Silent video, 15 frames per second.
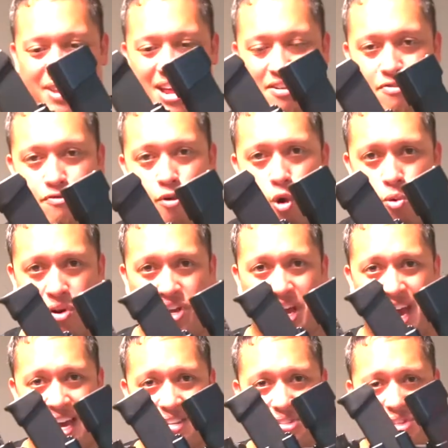it at a forward
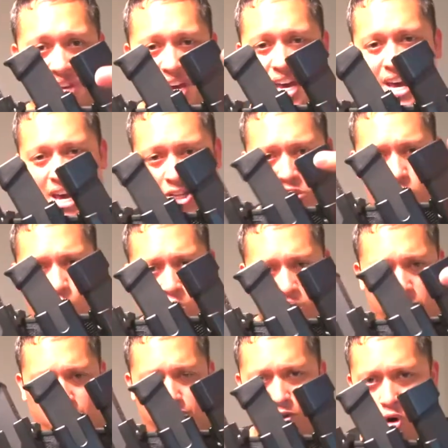cant. It's towards
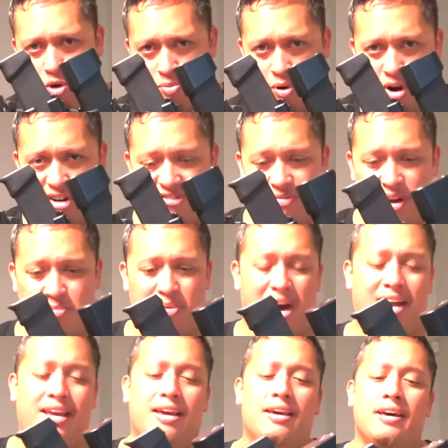the forward part of my
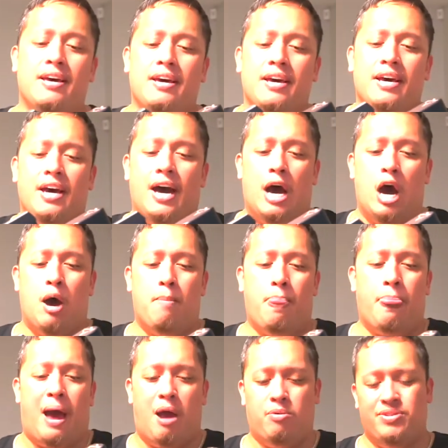body.
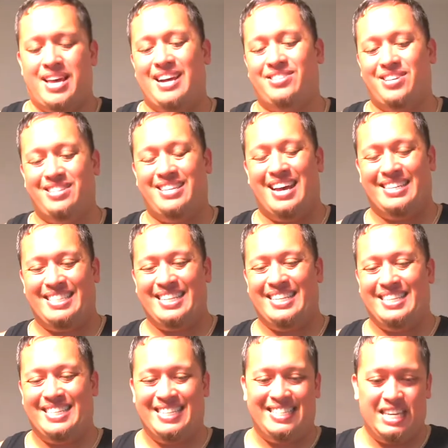I was actually testing
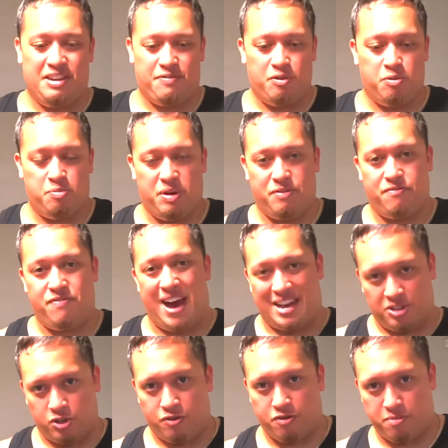this to see if it would be
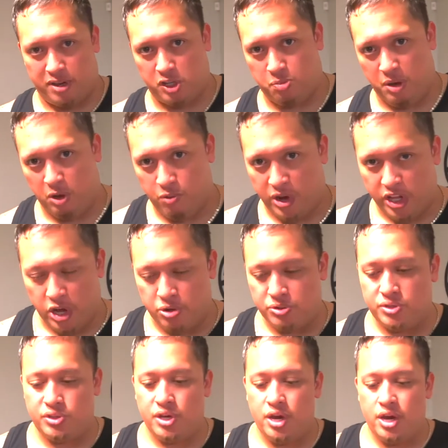faster for my speed
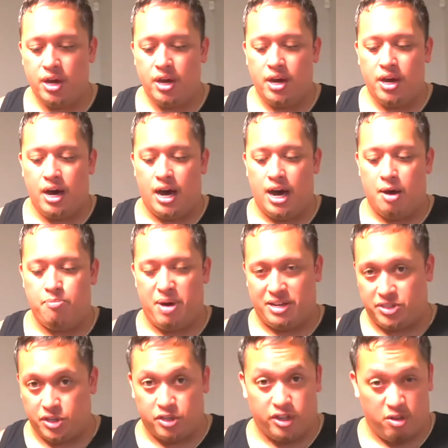reloads,
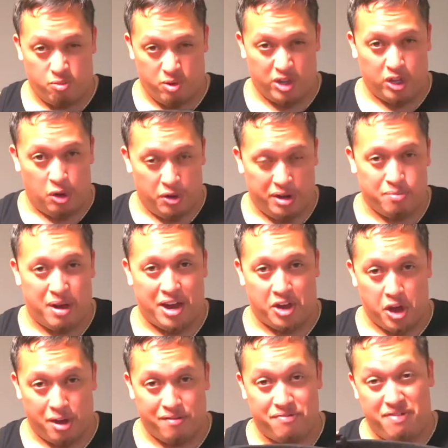basically reloading my
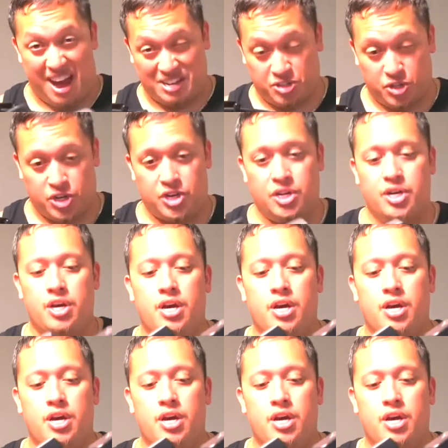gun faster.